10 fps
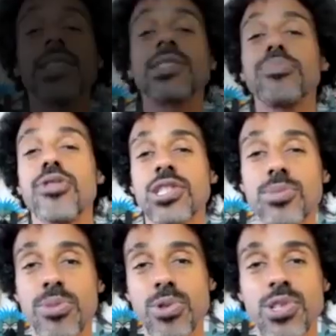some
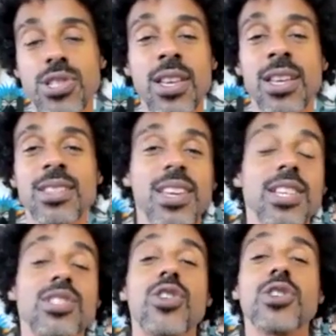principles that he
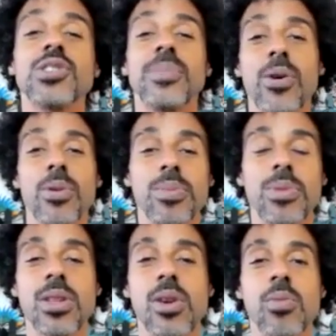talks about
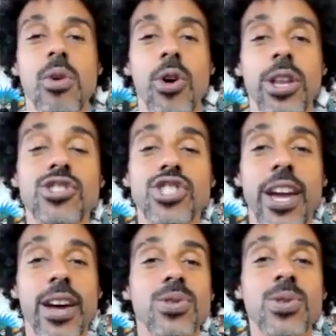on his
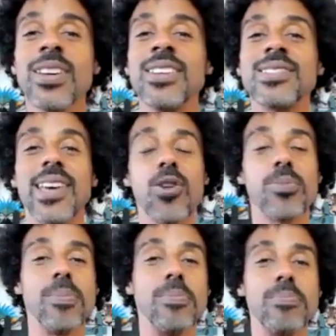channel to
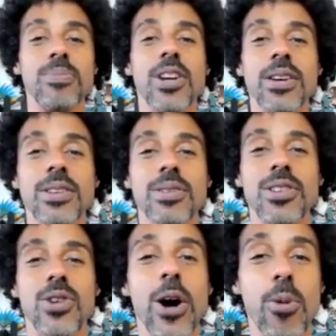help young, you
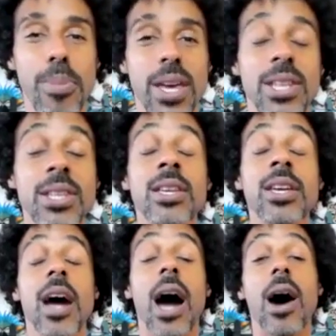know, help men
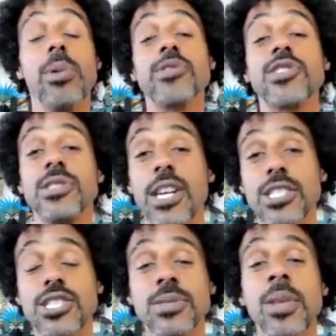with
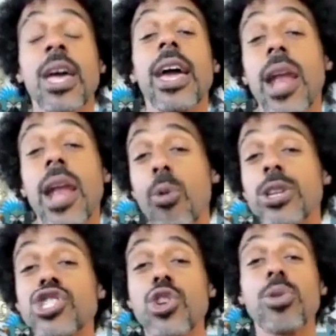seduction. And I want to
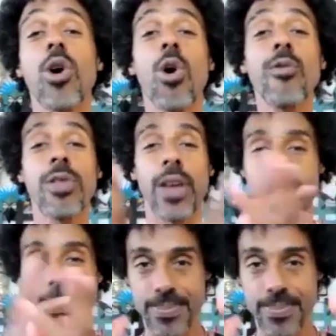show the overlap,